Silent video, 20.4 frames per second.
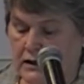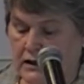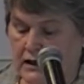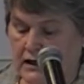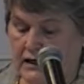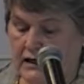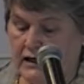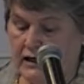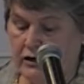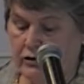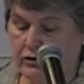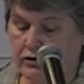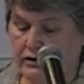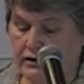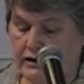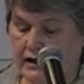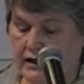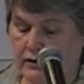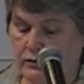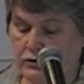And hearing
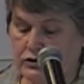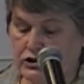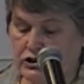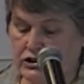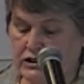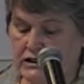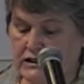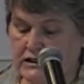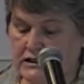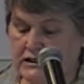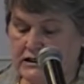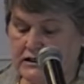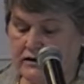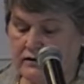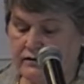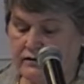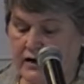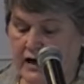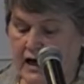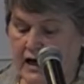that it was Jesus
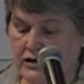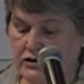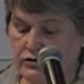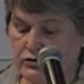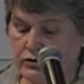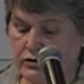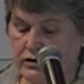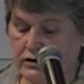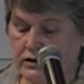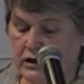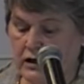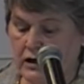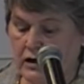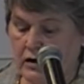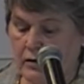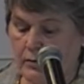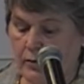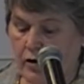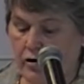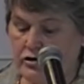of Nazareth,
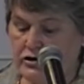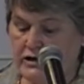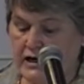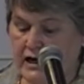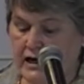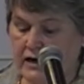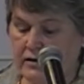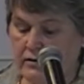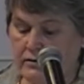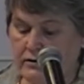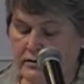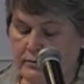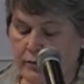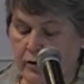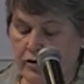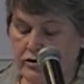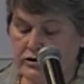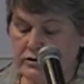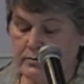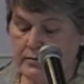
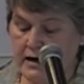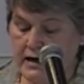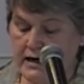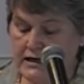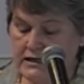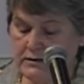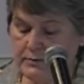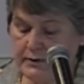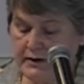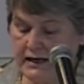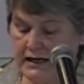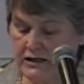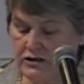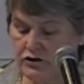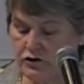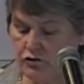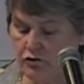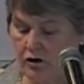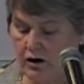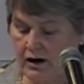Bartimaeus began
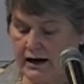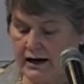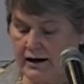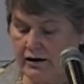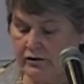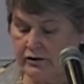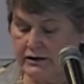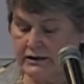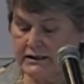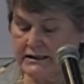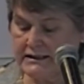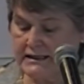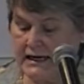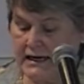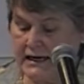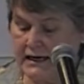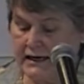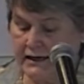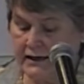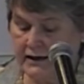to cry out and
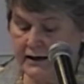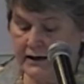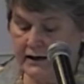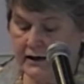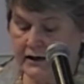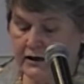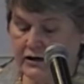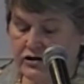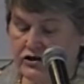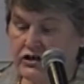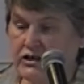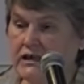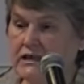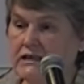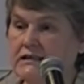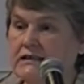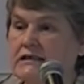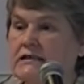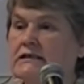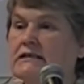say,
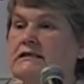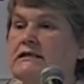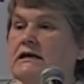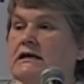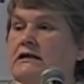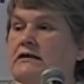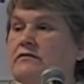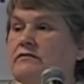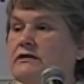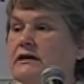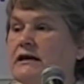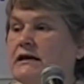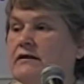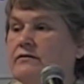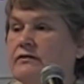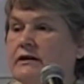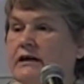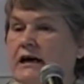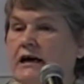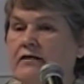Jesus, son of
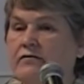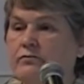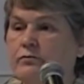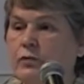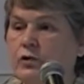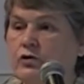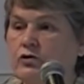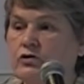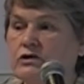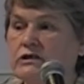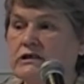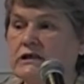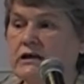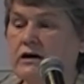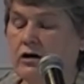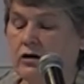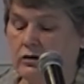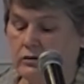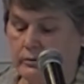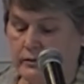David, have mercy
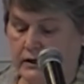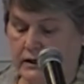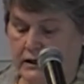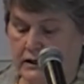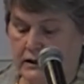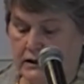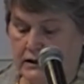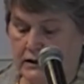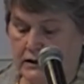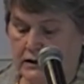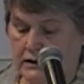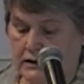on me.